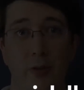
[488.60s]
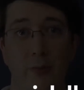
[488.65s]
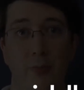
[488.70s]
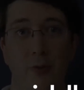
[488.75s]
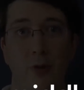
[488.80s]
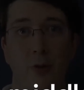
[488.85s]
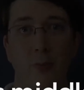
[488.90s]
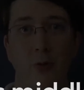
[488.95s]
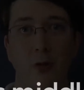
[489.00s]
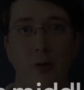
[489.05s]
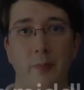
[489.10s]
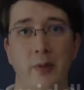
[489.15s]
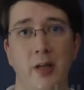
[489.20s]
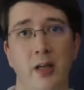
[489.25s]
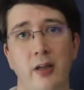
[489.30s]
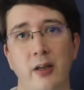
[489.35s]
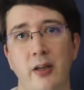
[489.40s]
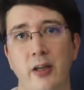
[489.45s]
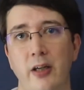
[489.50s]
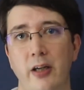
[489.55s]
a problem
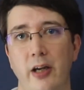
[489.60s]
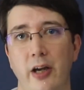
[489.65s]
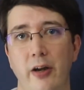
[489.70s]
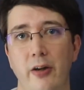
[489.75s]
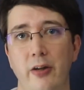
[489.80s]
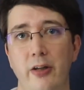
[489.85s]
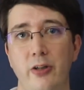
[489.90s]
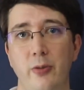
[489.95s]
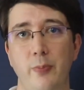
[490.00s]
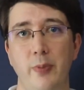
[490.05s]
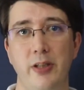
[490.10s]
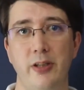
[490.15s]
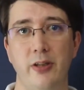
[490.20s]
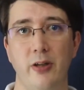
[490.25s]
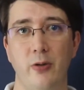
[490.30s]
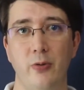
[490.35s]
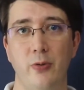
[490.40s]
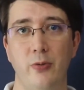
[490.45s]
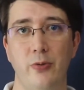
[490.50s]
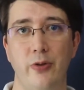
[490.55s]
only to be
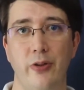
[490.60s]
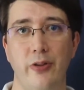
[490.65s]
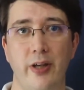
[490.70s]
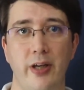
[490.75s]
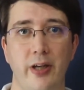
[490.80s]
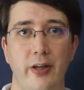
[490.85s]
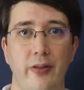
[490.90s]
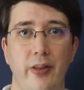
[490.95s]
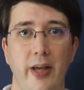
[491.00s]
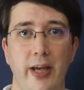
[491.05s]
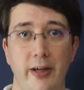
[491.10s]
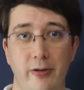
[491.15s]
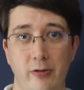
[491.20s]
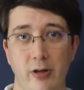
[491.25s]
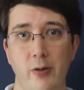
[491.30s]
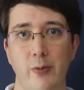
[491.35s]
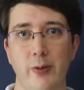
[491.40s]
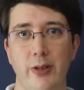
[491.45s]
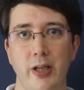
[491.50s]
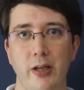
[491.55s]
told that they
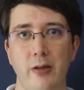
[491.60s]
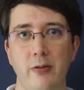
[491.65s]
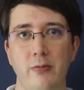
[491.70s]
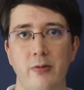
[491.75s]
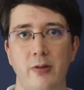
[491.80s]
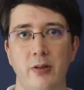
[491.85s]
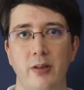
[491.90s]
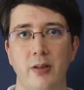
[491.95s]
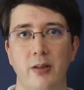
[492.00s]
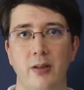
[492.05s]
agree with you,